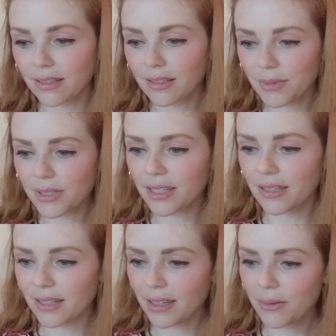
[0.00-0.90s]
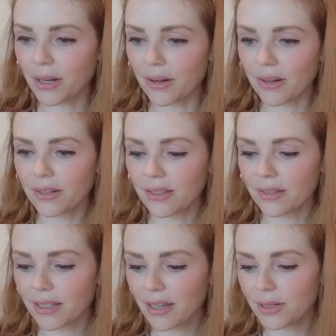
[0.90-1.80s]
the music, here we go.
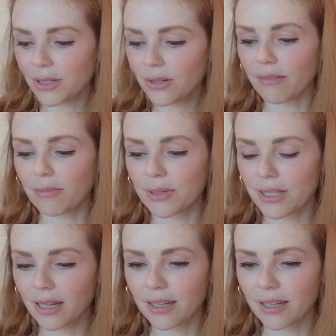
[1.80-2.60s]
Yeah, we do have music.